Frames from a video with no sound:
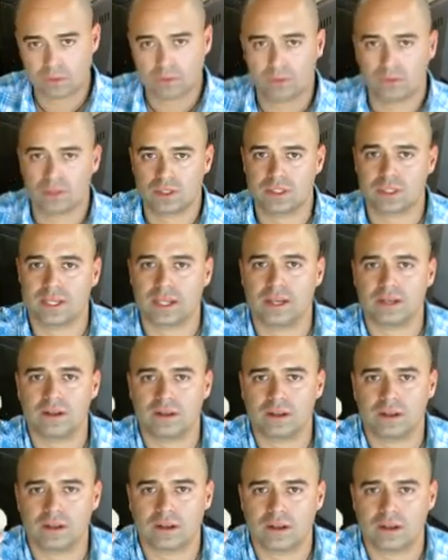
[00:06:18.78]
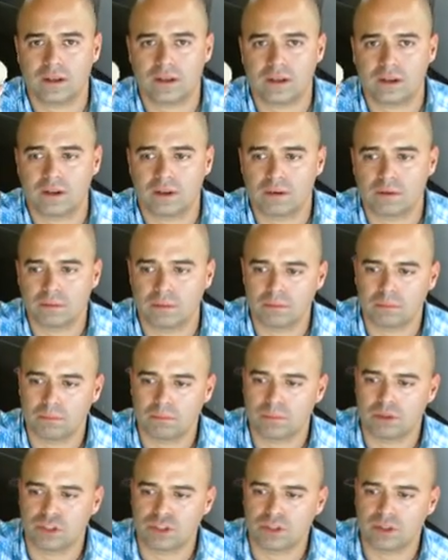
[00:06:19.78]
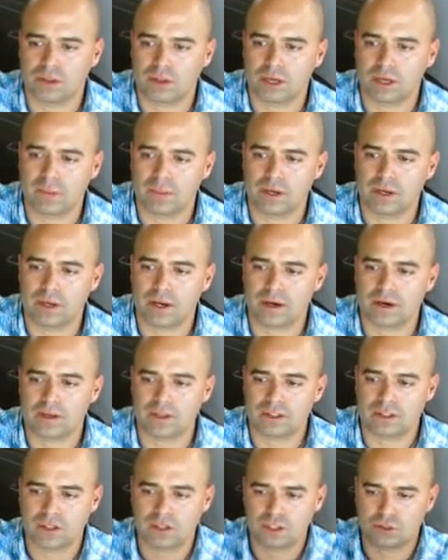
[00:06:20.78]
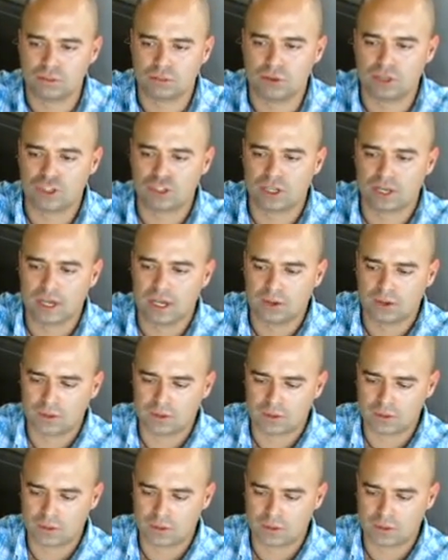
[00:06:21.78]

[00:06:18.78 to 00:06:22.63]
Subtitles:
Once again, put your thumb in there, start to push out,